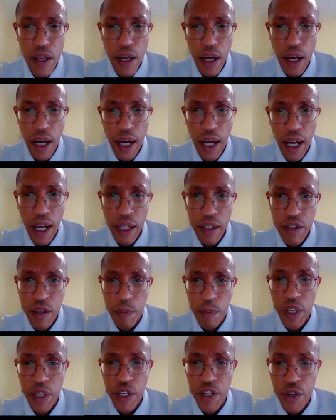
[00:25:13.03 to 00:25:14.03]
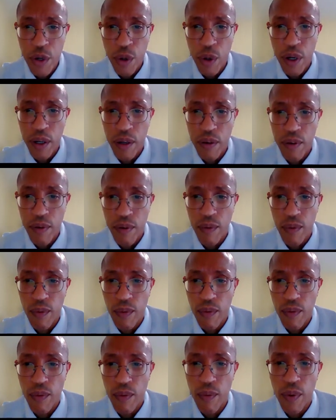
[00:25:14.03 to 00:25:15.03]
to be short
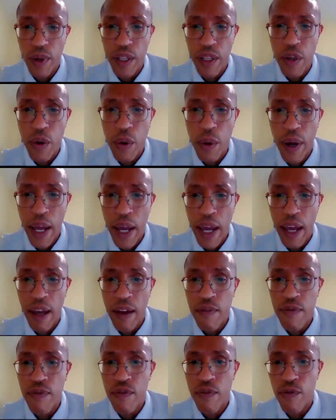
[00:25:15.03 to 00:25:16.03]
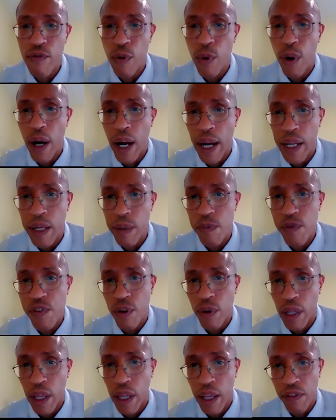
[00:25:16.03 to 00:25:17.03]
when you have 4 items
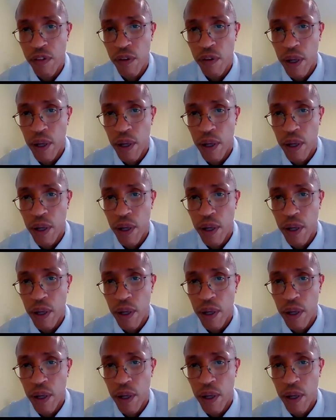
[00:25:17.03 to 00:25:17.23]
or less.